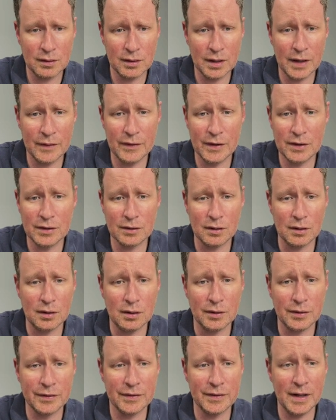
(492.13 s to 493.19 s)
And then you're
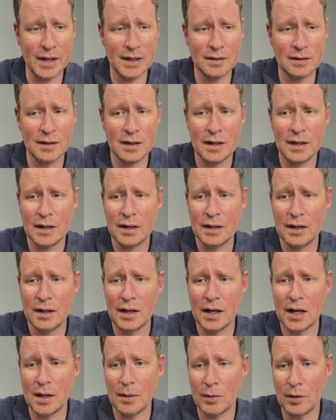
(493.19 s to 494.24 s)
all set.
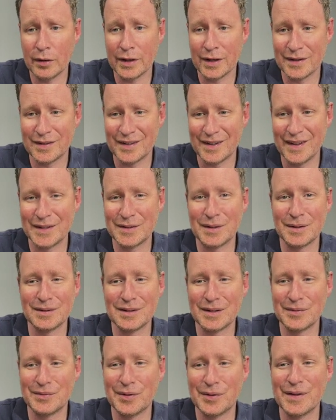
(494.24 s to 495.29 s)
Oh yeah, sorry, that's what I was
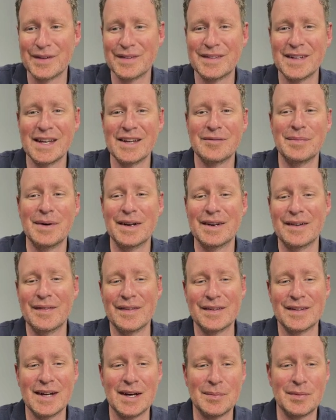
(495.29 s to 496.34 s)
looking for. The save button in the
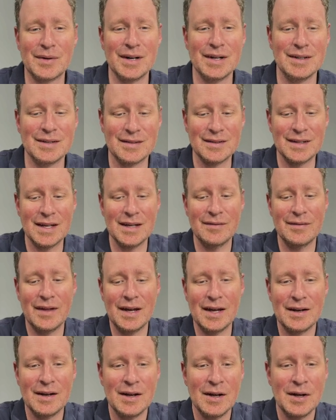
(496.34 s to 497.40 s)
top right, you save
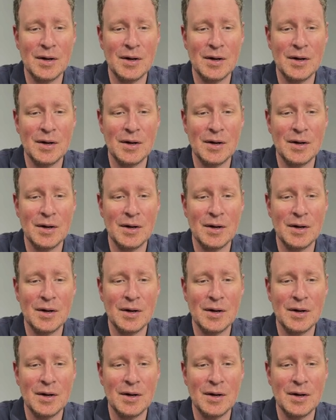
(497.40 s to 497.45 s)
that.